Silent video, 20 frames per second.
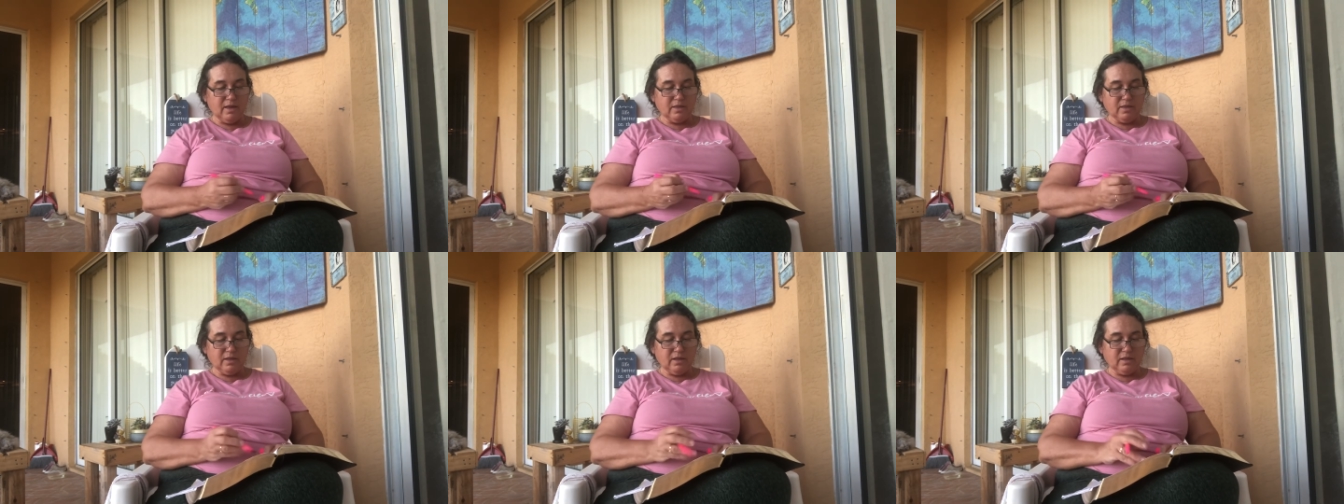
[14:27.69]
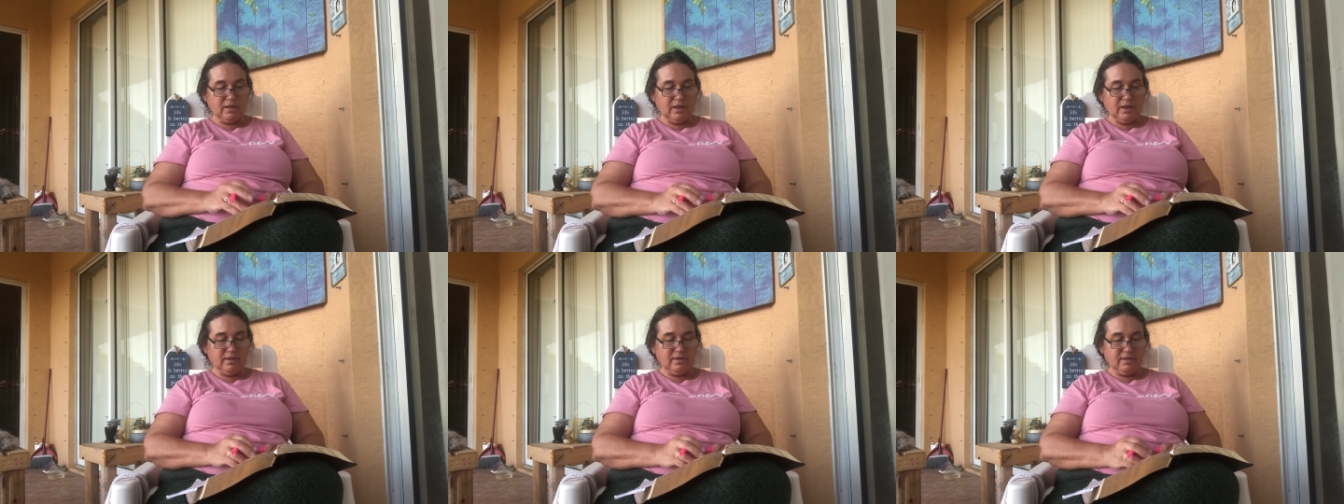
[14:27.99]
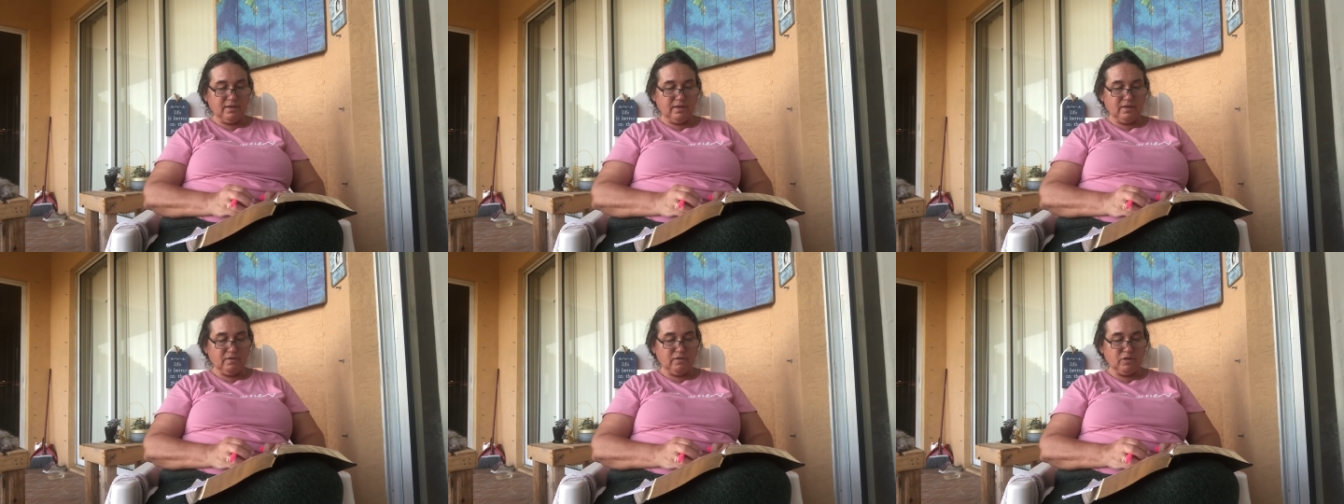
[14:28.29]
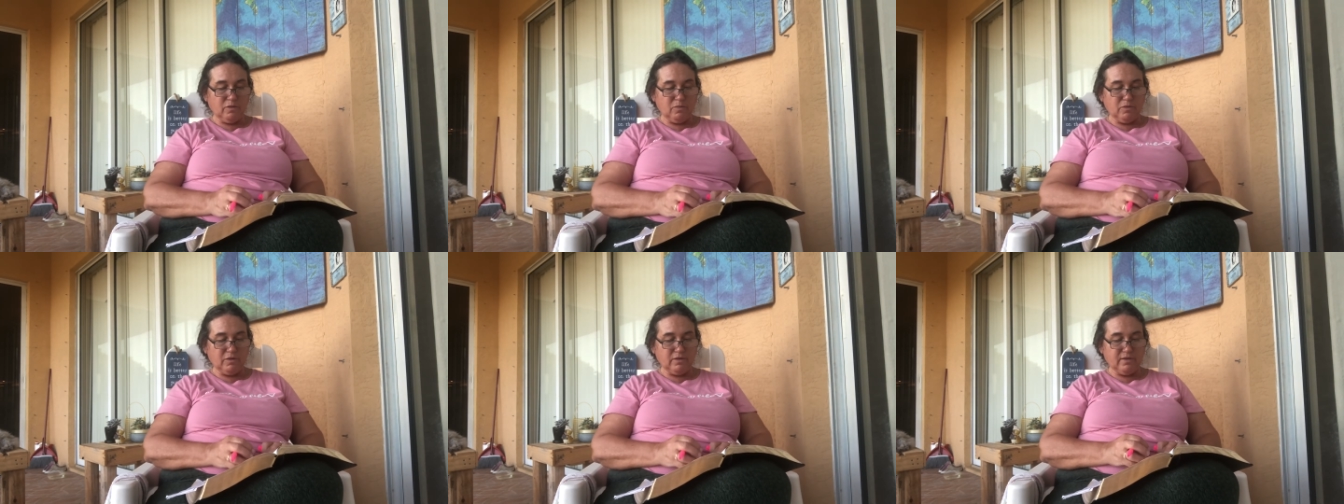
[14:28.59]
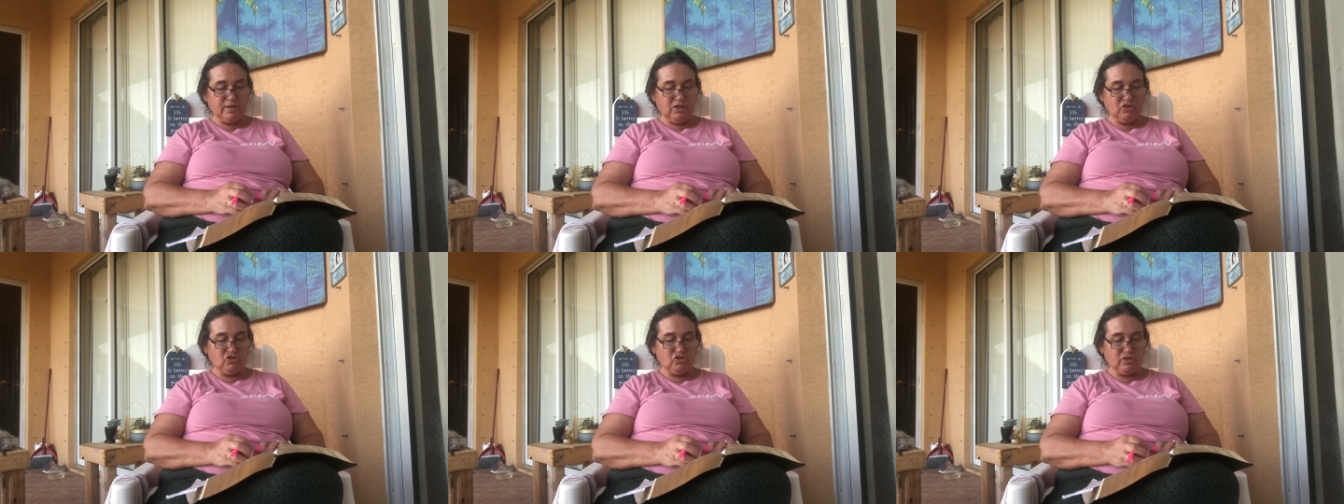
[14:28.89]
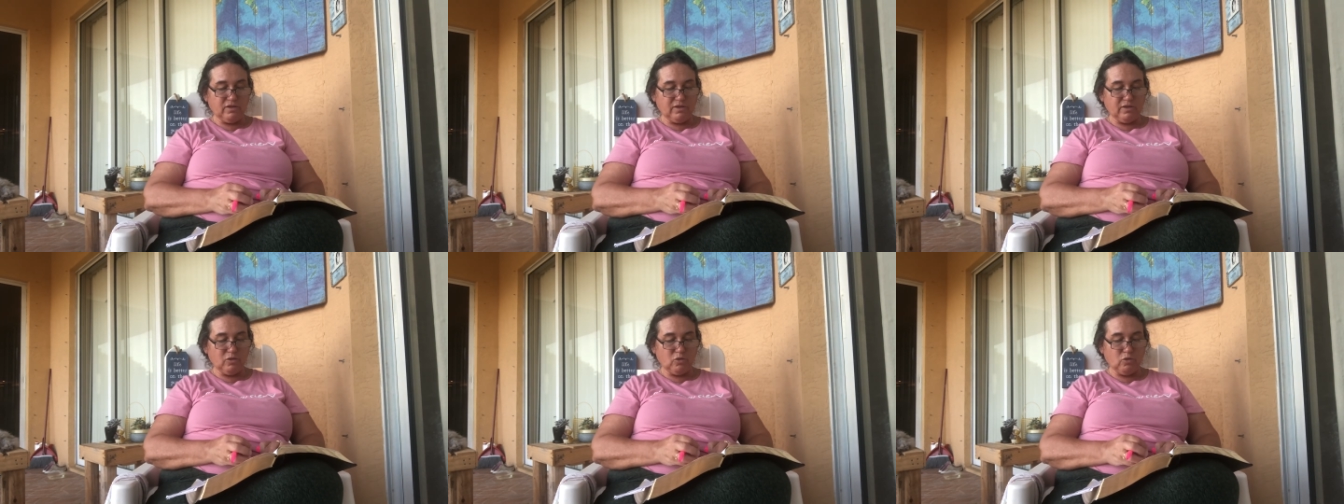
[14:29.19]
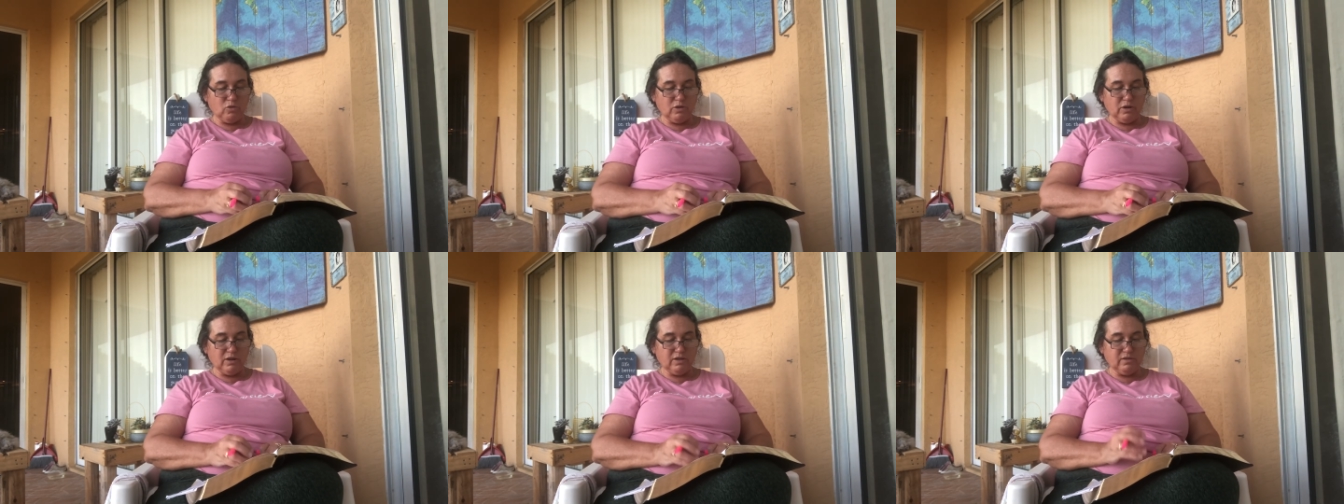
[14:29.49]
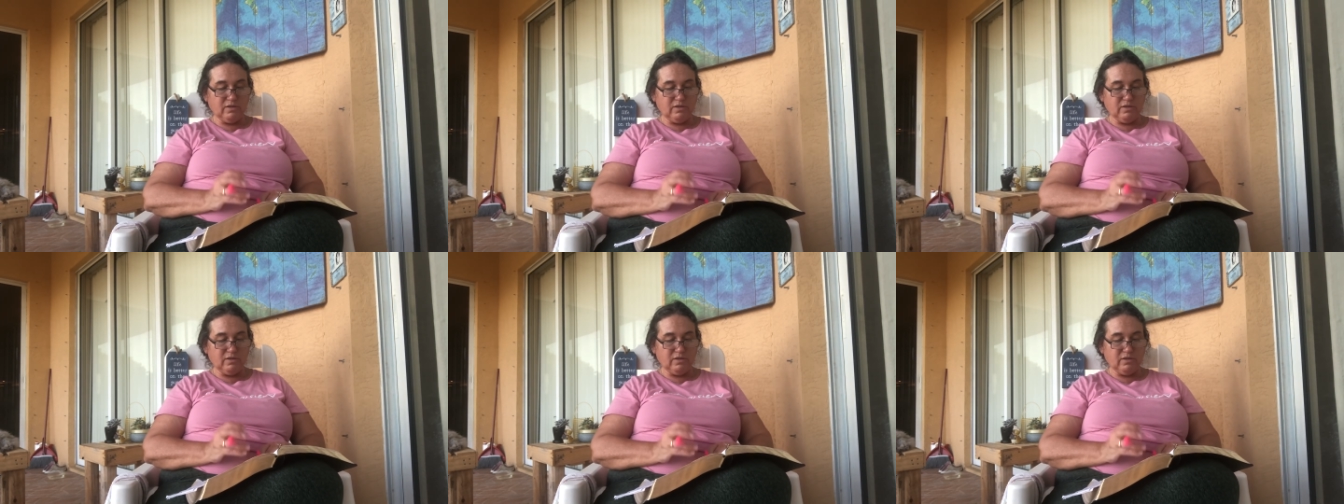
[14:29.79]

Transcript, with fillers: The list of the musicians according